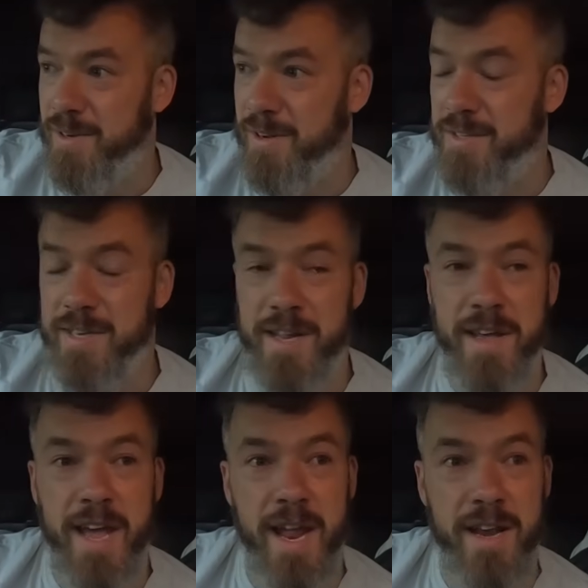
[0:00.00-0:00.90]
I'd say
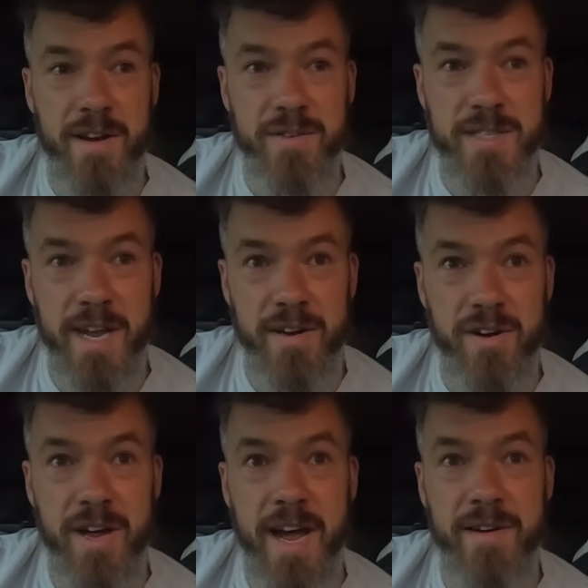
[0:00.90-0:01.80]
that any other tent
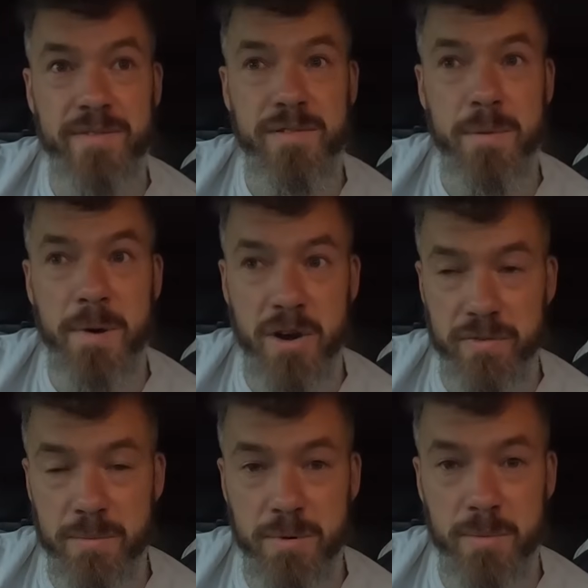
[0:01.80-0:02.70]
I have,
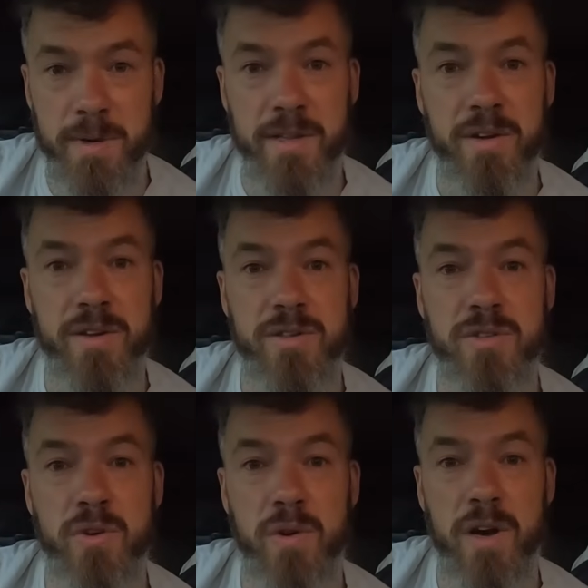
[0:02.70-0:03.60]
apart from probably the
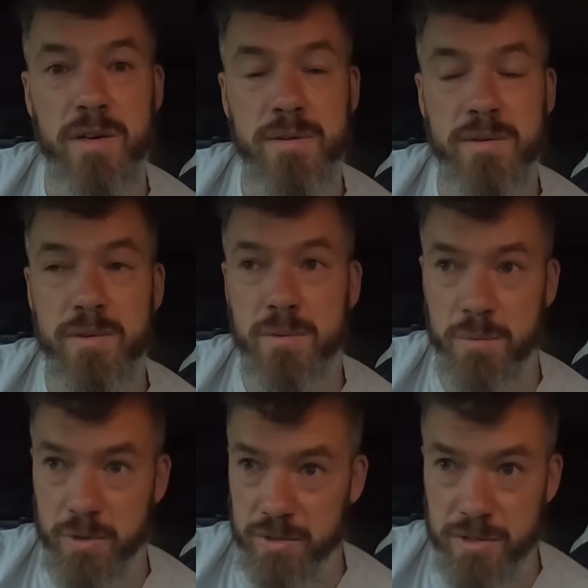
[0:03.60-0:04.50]
Soulo,
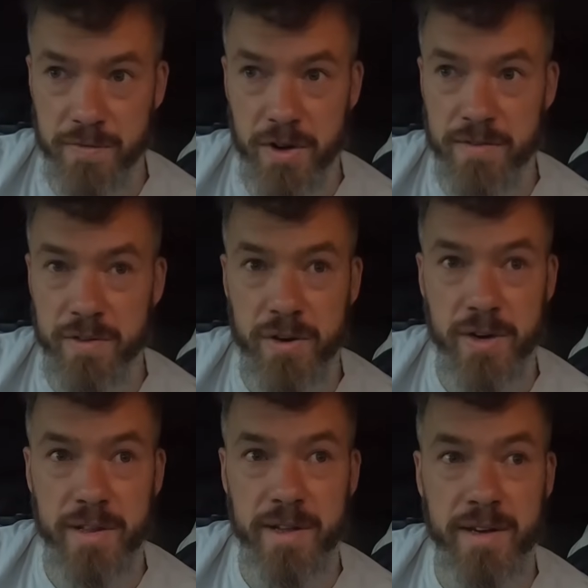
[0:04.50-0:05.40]
wouldn't have survived the
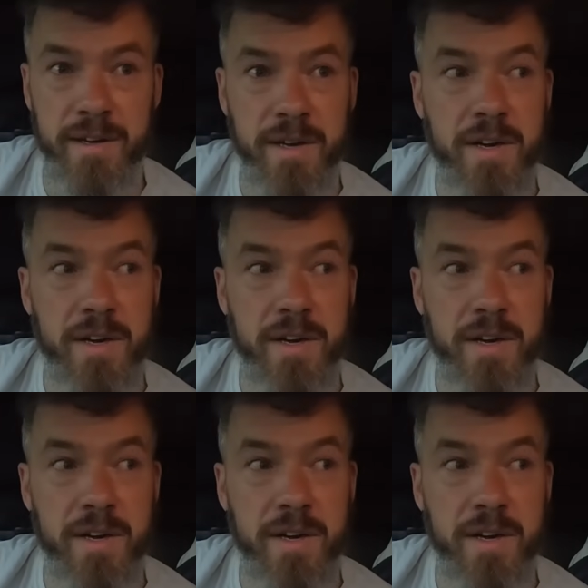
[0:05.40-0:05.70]
night there.